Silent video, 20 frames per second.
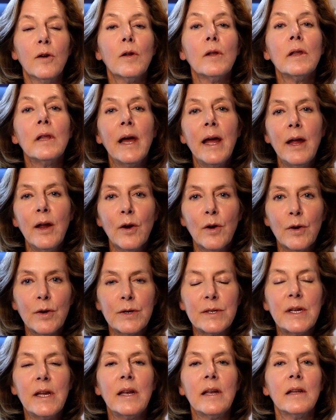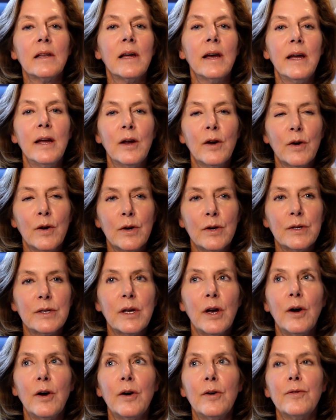are layers and layers
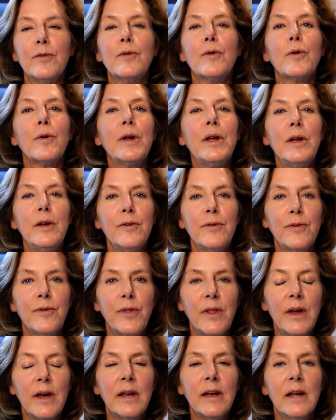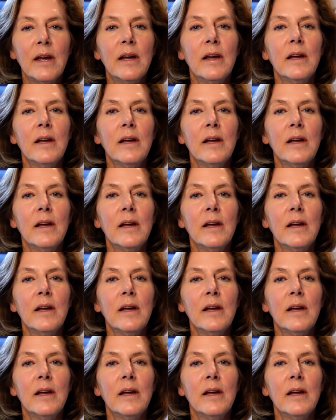of grief that